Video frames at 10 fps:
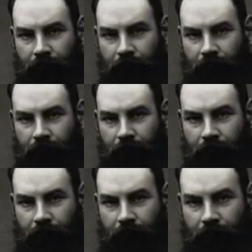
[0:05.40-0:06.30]

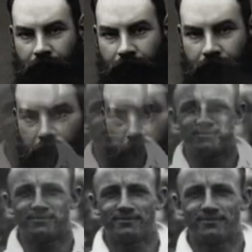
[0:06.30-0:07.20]

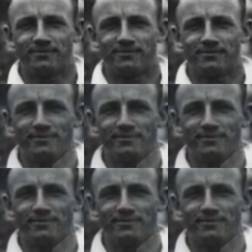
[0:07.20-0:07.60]
[no speech]